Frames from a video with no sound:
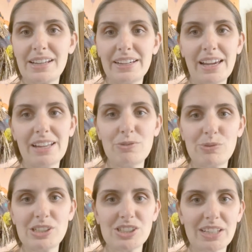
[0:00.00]
Again, we
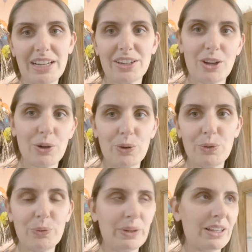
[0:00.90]
just kind of go
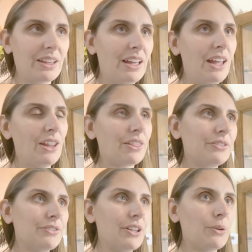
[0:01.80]
with the
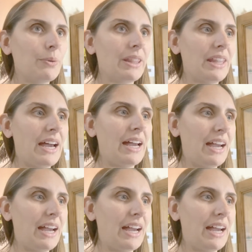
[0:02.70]
flow with that.